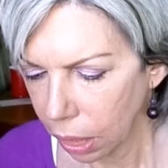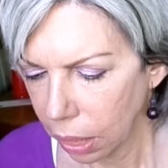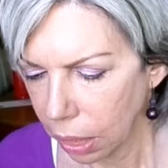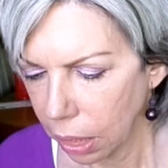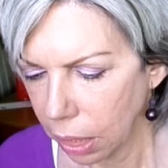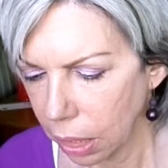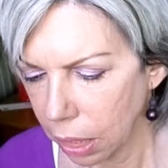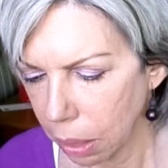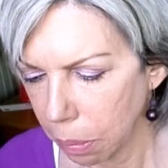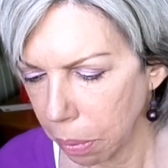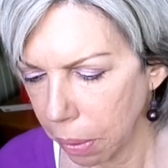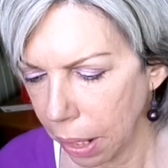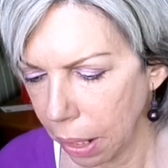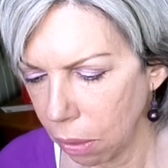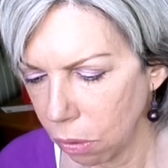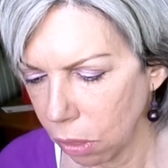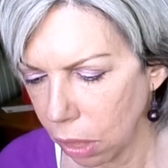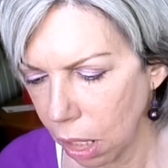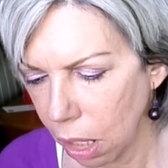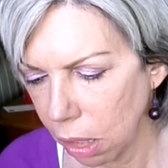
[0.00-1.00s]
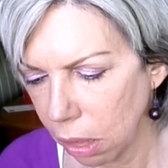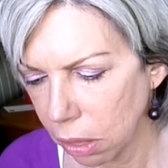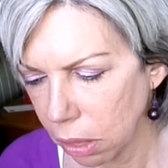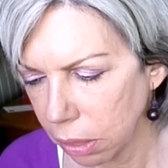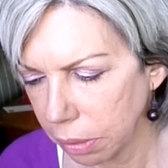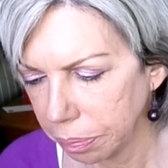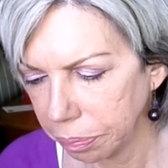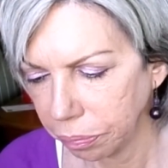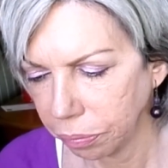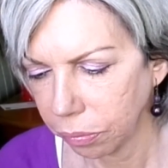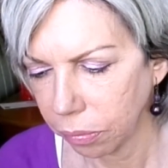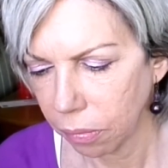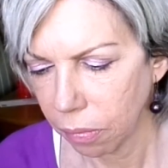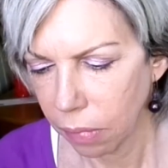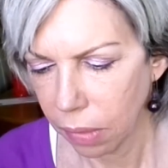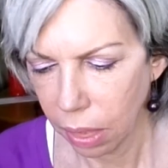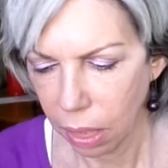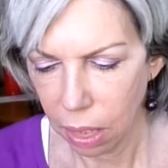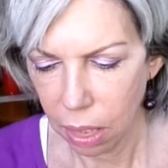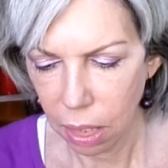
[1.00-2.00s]
in a brown color,
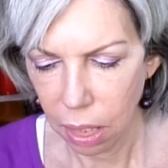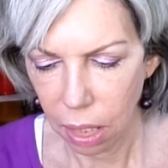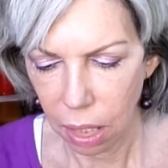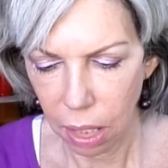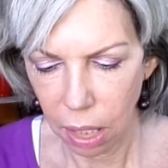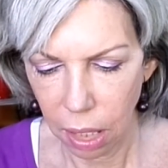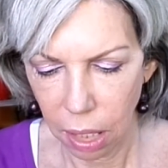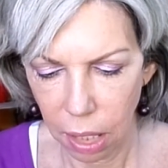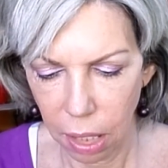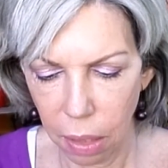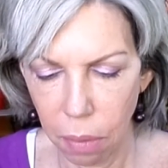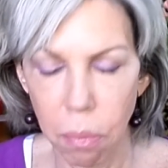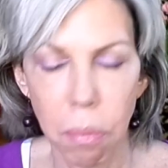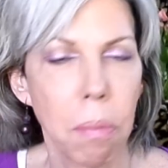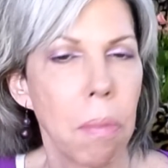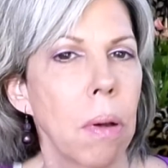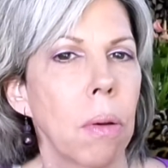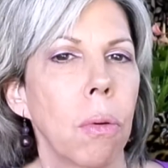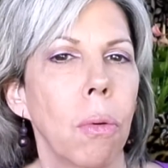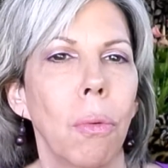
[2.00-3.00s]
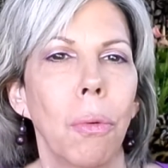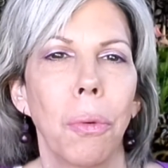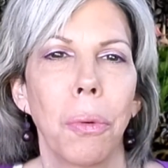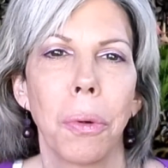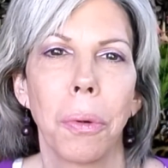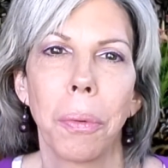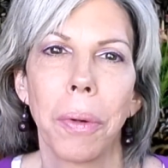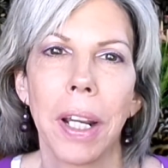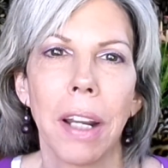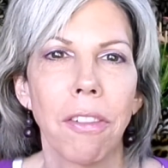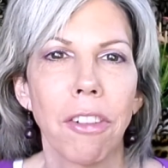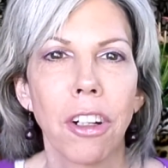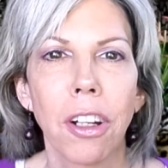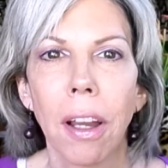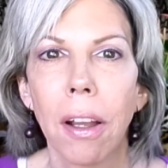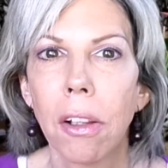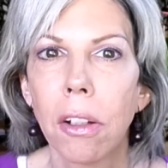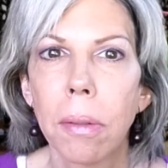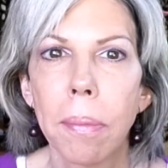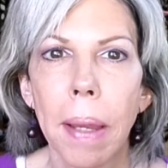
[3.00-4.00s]
or whatever
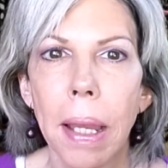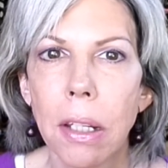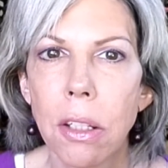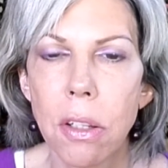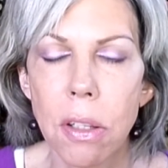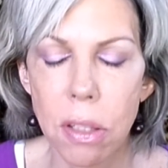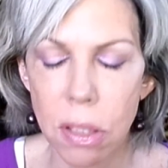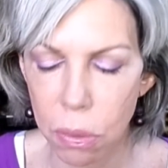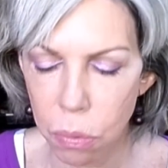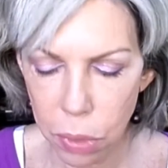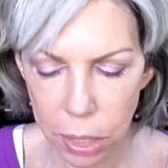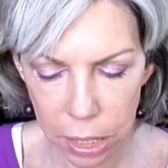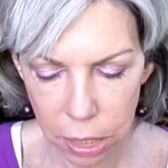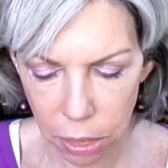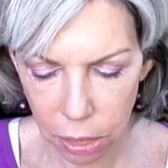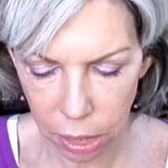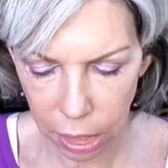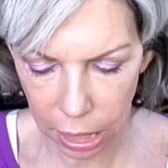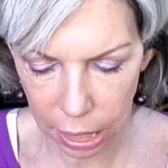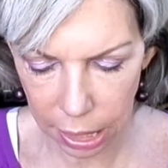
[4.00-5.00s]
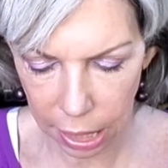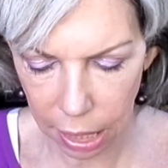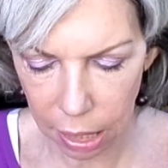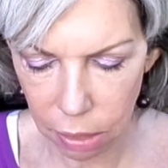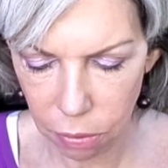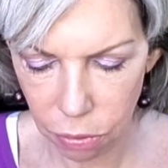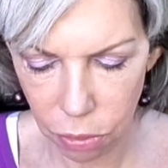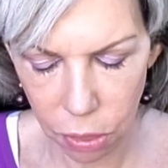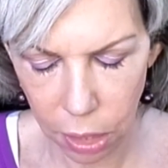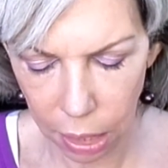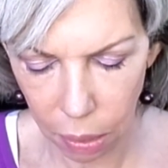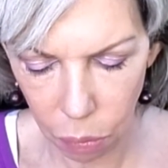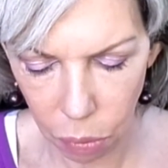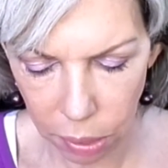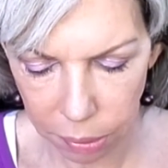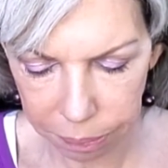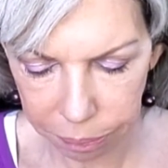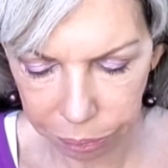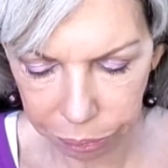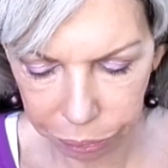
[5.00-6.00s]
color matches the wig you're going to get if you get one,